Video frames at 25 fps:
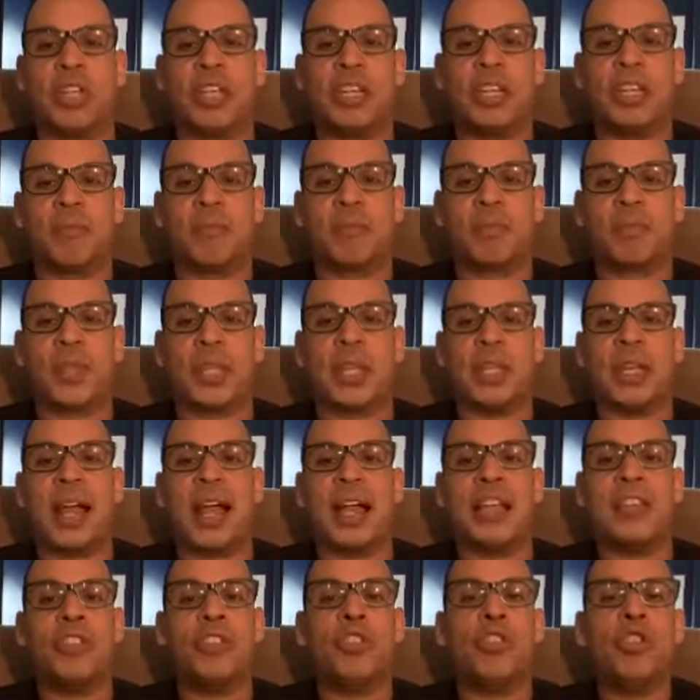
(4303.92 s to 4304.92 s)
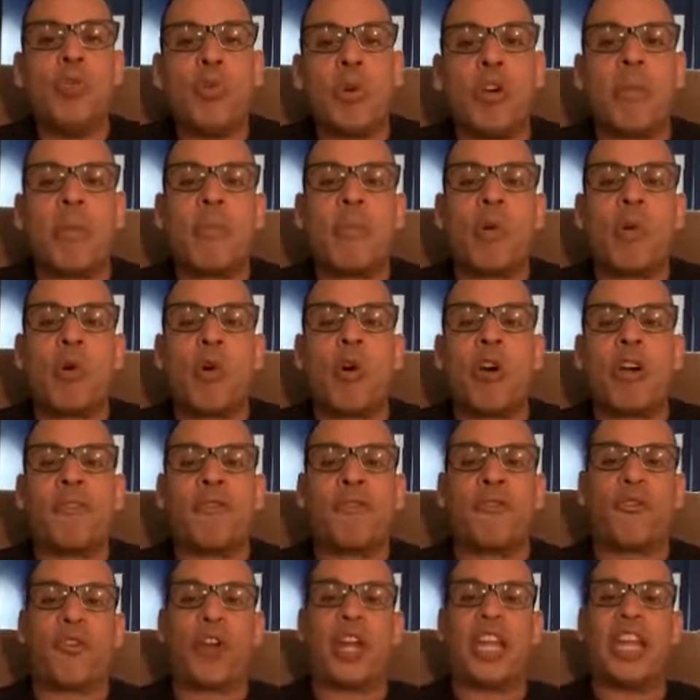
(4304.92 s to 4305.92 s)
You were more
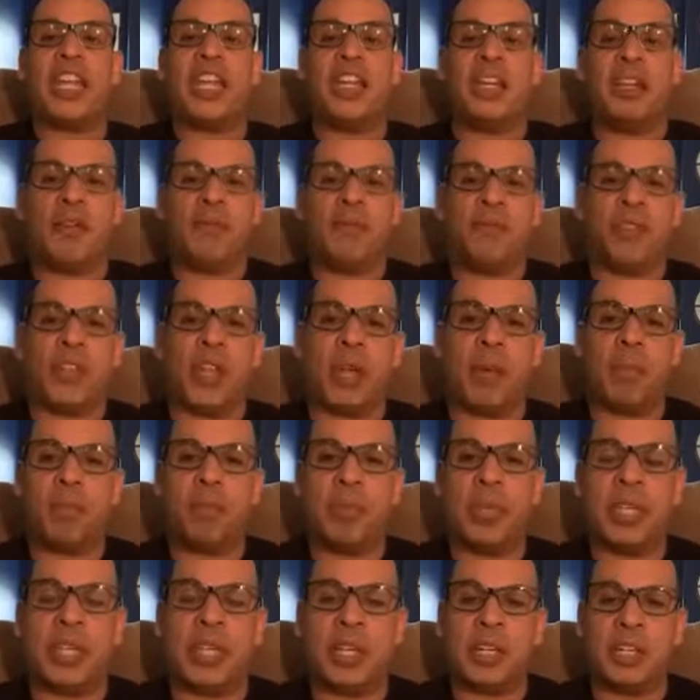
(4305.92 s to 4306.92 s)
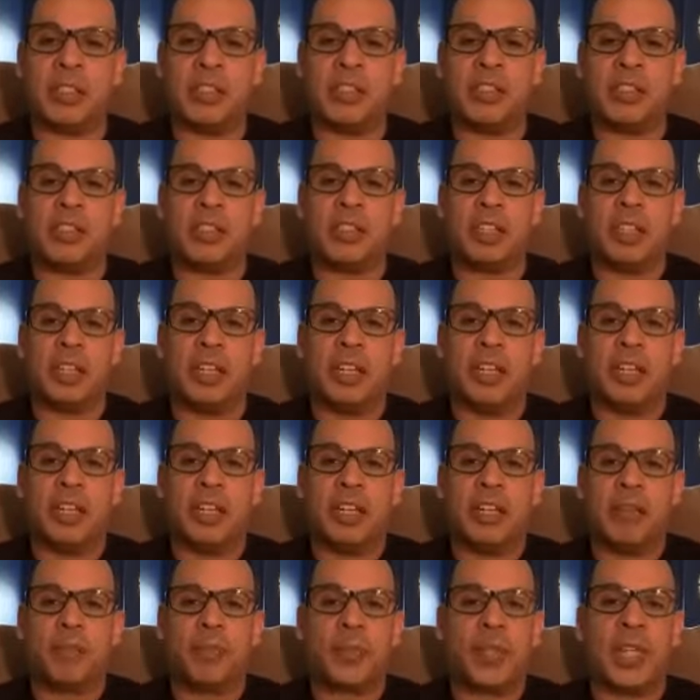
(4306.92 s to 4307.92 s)
afraid of them because it, it
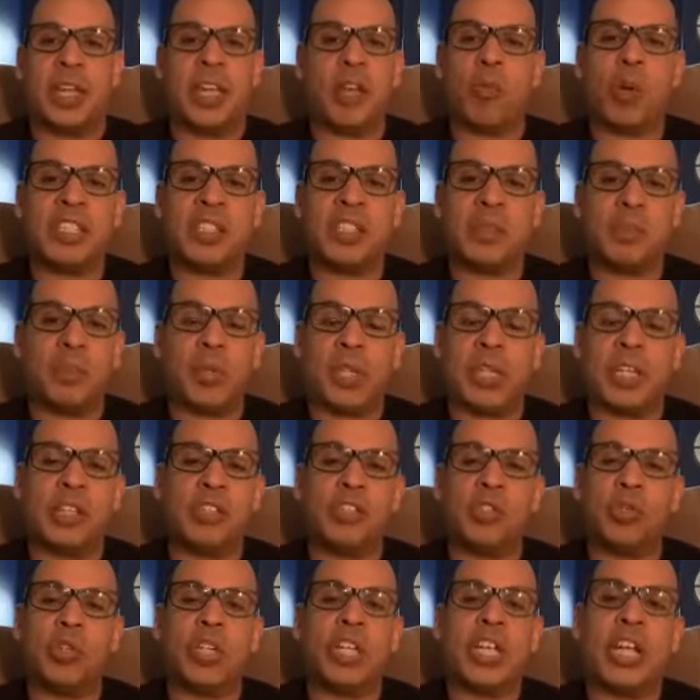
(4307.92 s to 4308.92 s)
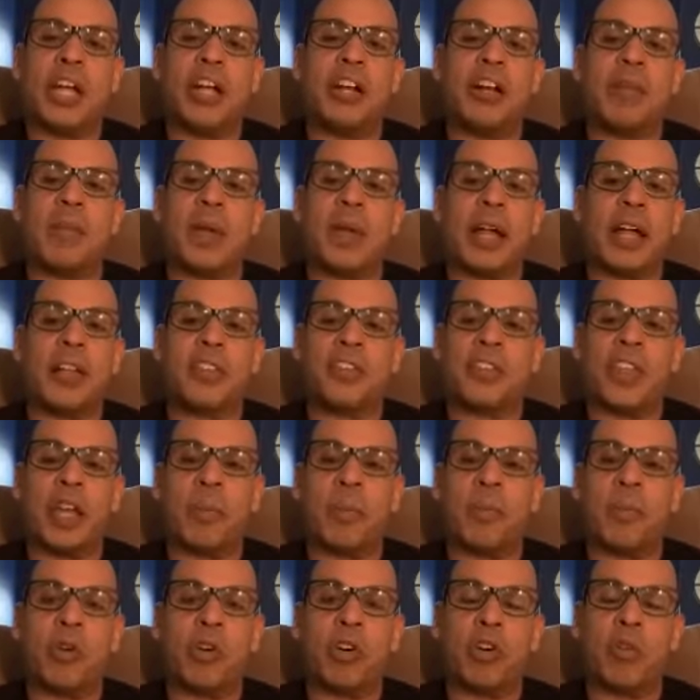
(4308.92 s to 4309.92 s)
wasn't because you cared about them, or it
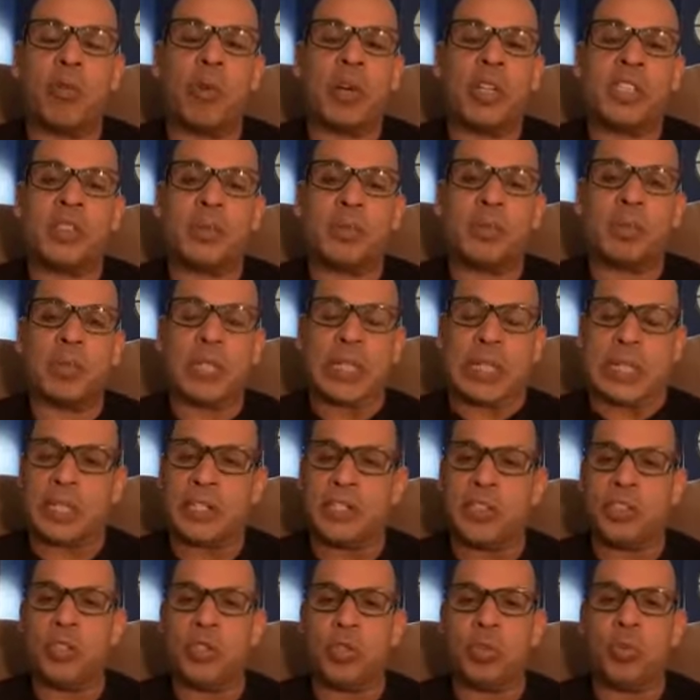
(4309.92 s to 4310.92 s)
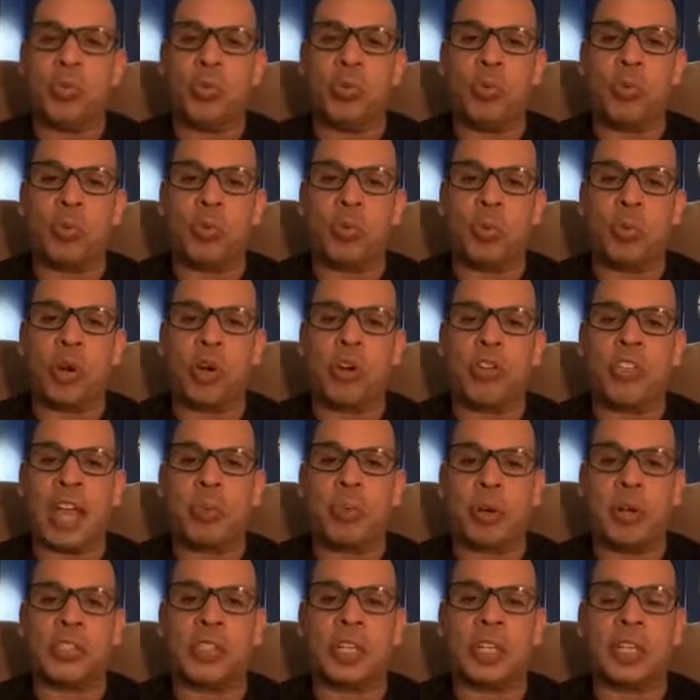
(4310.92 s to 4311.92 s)
wasn't because you were that person.
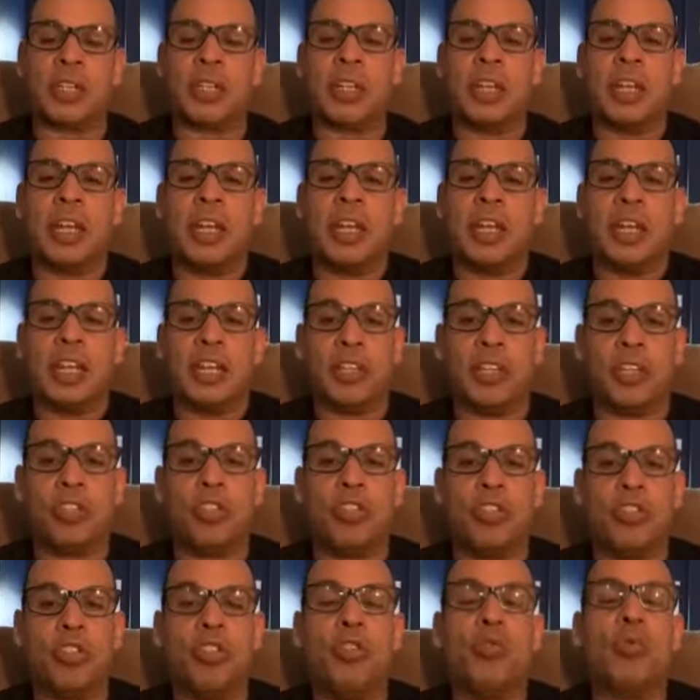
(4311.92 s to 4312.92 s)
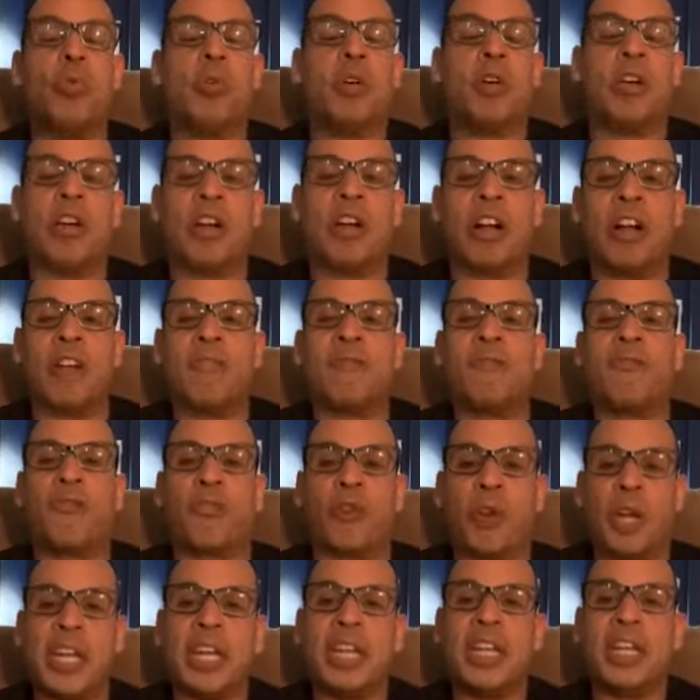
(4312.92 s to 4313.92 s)
Y- you were afraid
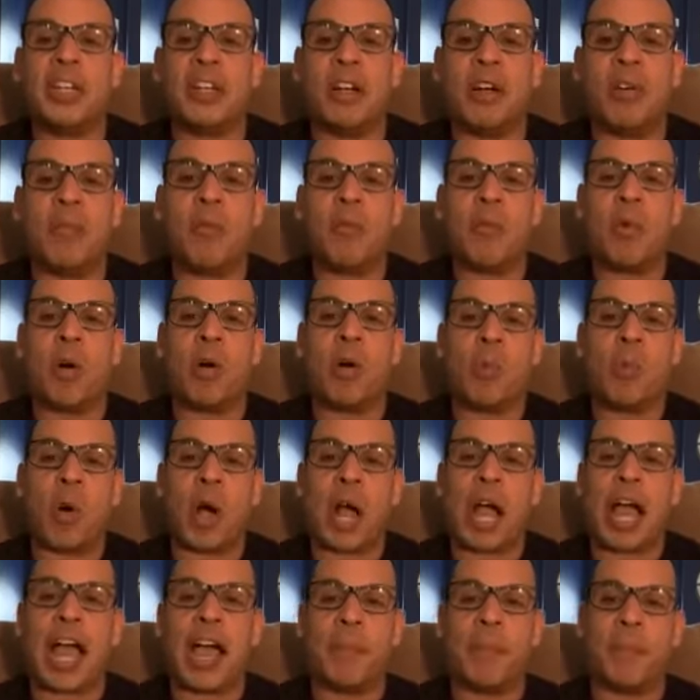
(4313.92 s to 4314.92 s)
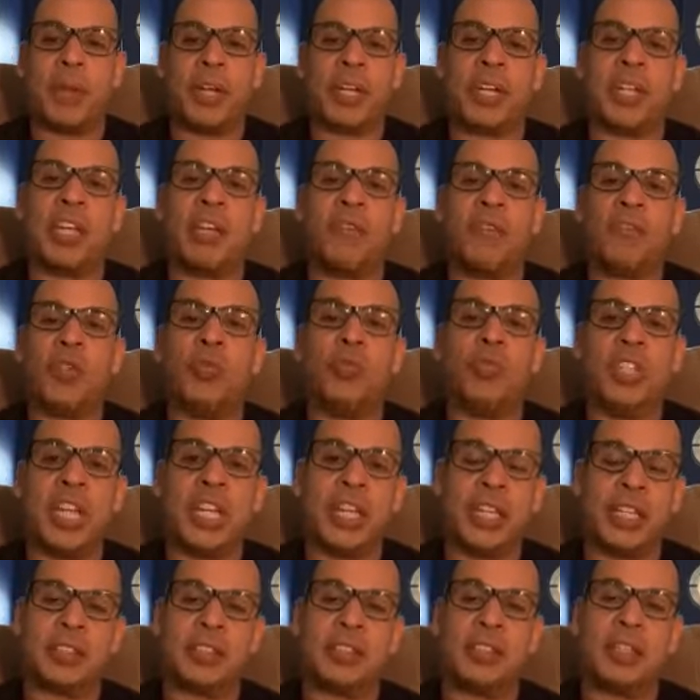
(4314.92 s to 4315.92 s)
of what will happen if you didn't
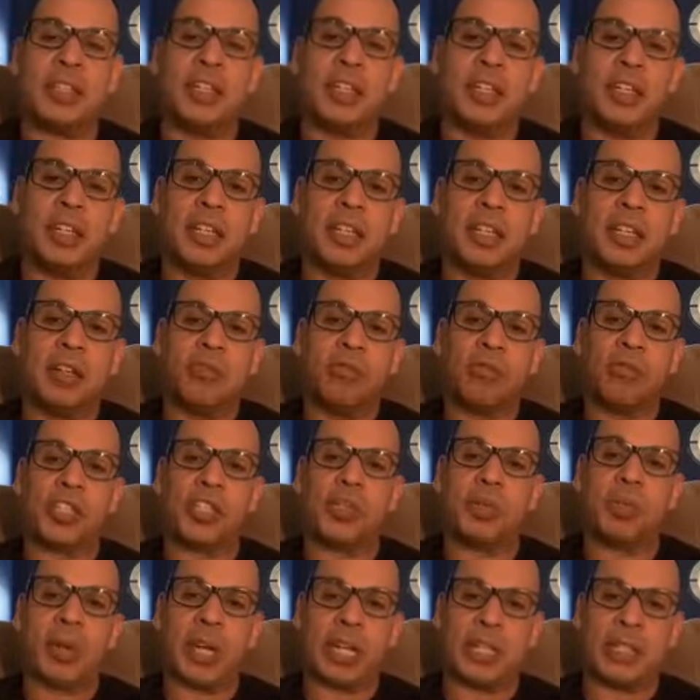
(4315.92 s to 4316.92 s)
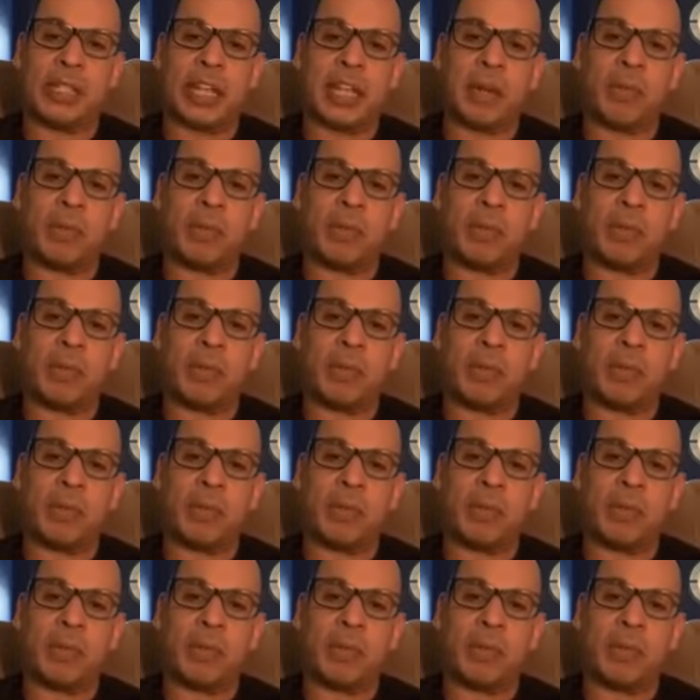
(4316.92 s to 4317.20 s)
respect that person.